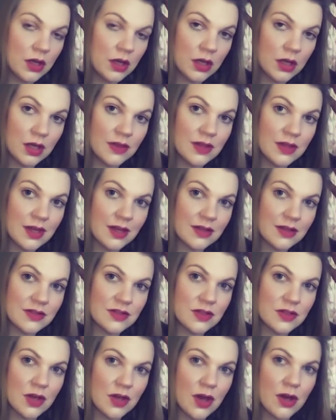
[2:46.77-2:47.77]
in the
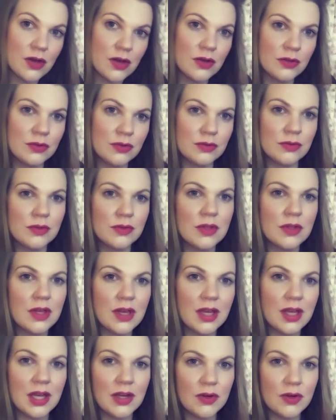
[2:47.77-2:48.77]
external
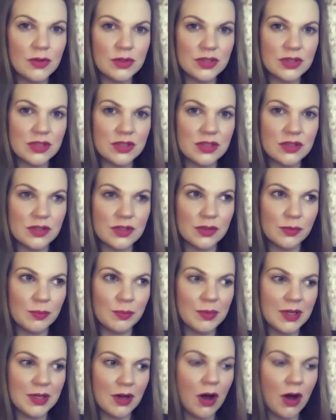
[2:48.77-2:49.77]
in order to
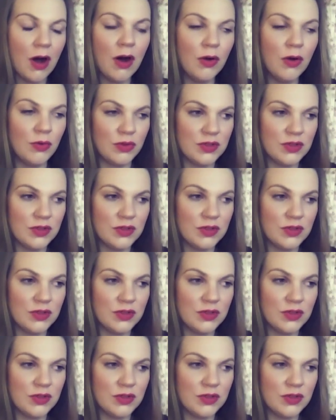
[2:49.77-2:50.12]
be whole.